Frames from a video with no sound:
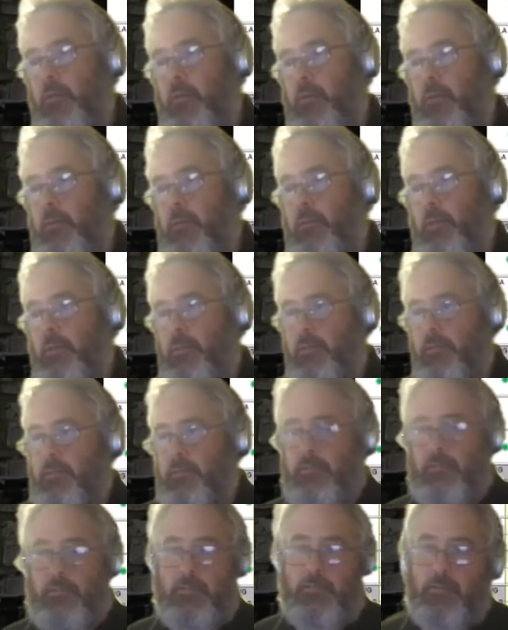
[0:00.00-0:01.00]

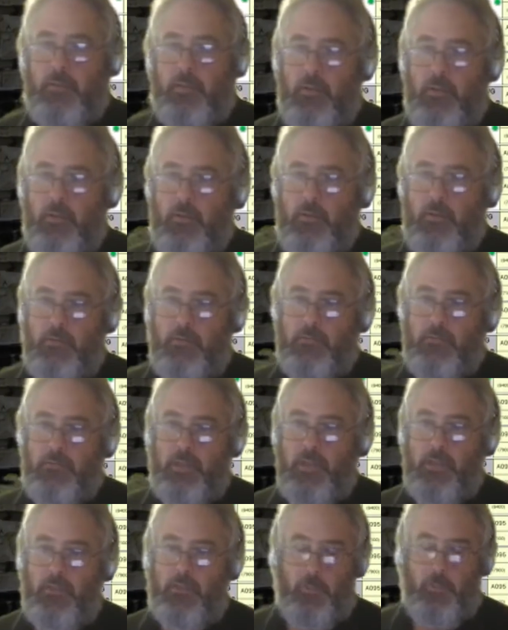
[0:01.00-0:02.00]
Yes, so
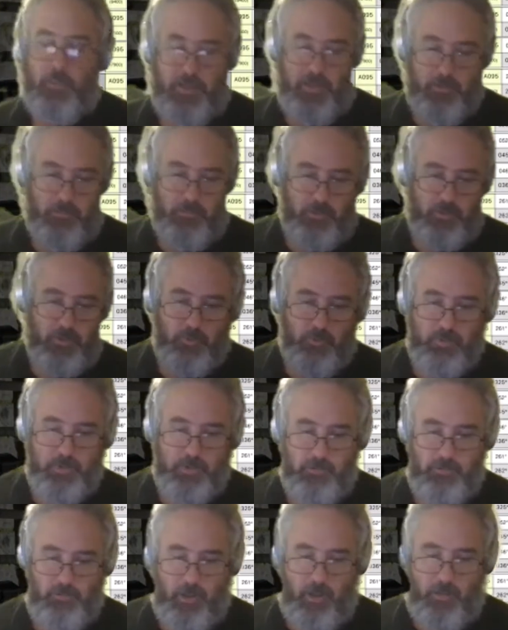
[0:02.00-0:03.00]
yeah, do we record
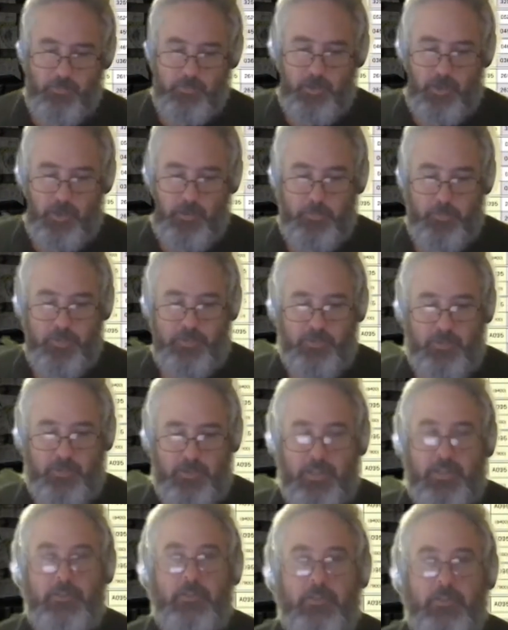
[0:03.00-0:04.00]
your arrival time? We
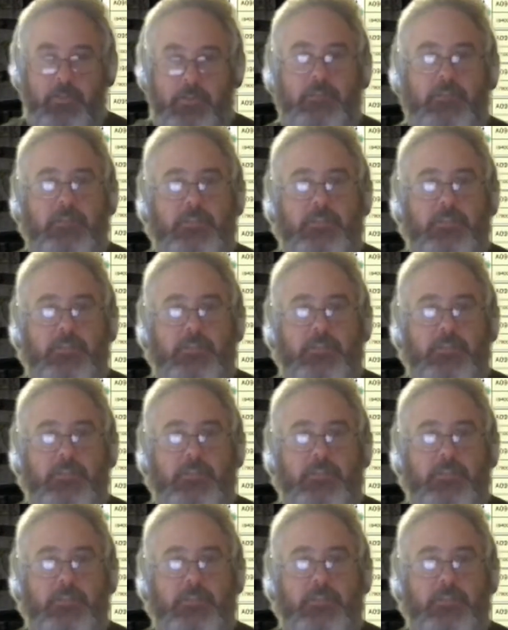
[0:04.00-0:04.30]
certainly do.